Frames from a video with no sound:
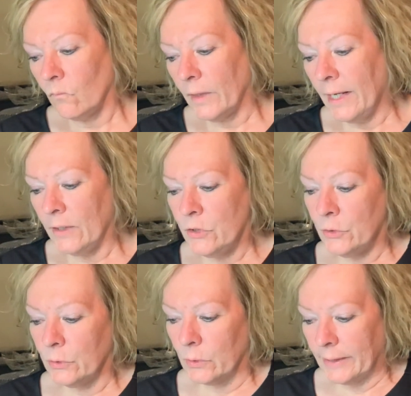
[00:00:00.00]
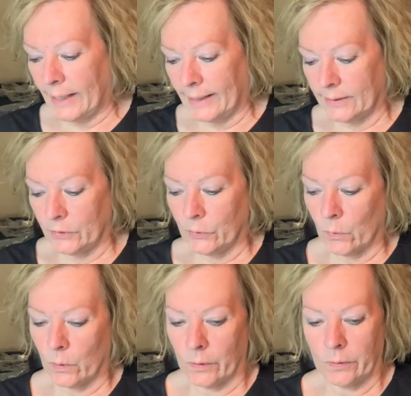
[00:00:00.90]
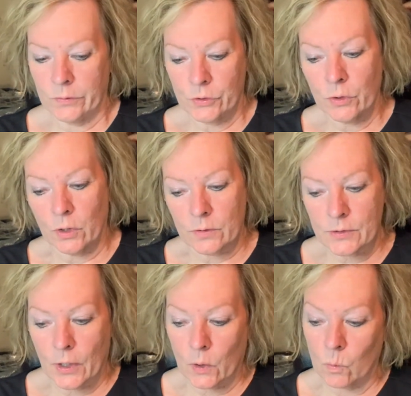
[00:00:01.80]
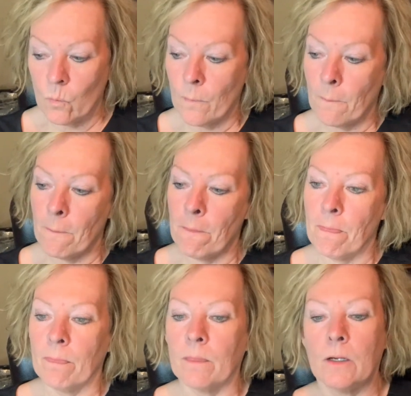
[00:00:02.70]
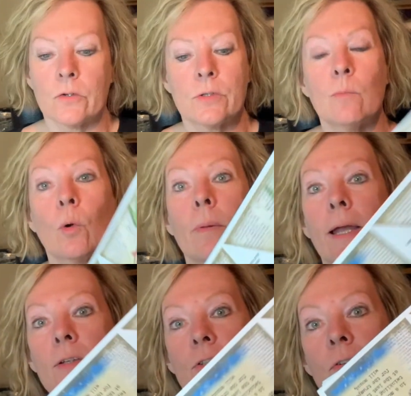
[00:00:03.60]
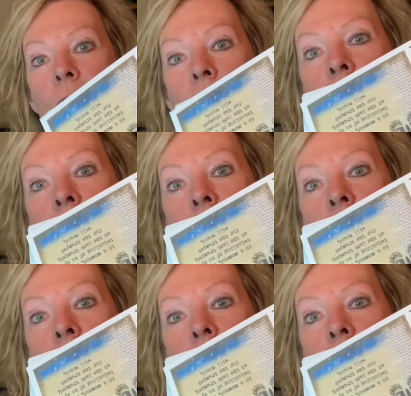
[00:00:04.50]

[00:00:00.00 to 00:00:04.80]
and you create your journal. So here's some more pages.